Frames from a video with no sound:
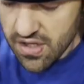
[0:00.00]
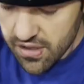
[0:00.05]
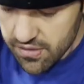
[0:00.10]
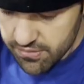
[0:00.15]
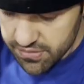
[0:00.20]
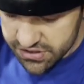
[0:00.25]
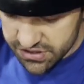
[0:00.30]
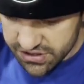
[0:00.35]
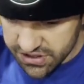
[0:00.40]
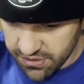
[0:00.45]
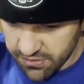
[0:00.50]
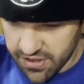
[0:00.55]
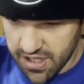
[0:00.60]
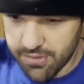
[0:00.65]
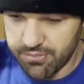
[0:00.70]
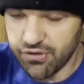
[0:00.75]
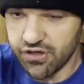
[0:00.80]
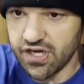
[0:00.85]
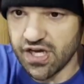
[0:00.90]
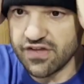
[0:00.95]
But see, when I
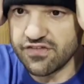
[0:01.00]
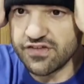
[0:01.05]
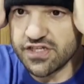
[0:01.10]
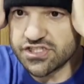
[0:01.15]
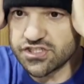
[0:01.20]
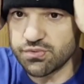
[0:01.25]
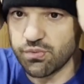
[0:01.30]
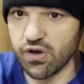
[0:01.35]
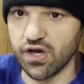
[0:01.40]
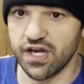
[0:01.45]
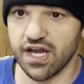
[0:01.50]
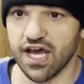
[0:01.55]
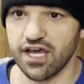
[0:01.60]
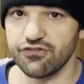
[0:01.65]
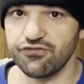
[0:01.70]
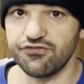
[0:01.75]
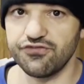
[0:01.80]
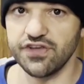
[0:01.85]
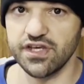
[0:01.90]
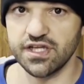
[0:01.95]
put on this one, I
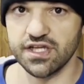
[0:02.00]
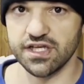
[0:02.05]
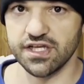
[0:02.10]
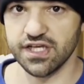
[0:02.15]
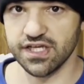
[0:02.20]
feel it.